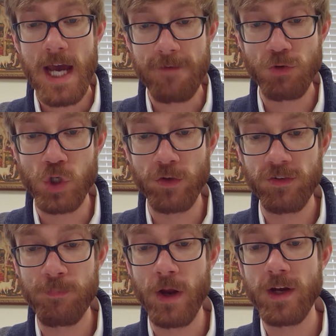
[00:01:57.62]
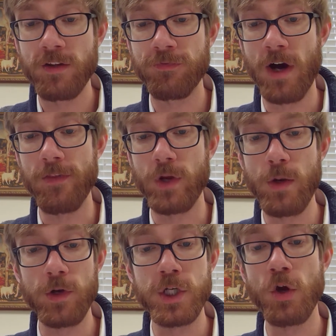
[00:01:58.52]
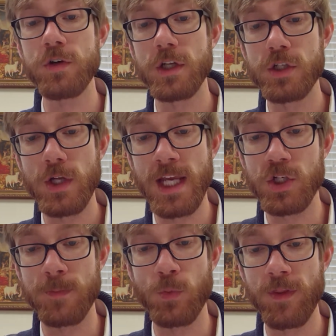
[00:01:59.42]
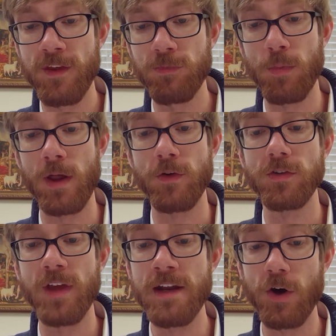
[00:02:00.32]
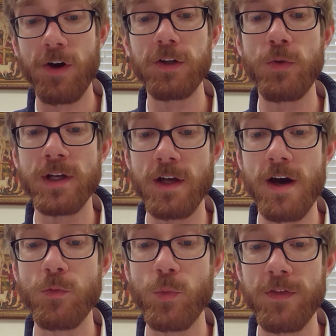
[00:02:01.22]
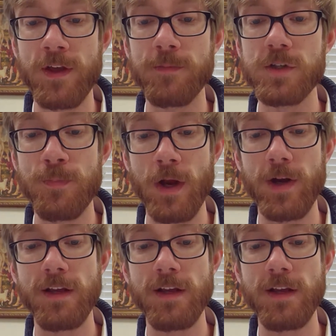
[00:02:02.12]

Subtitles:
After Joseph buried his father, he returned to Egypt with his brothers and all who had gone with him to bury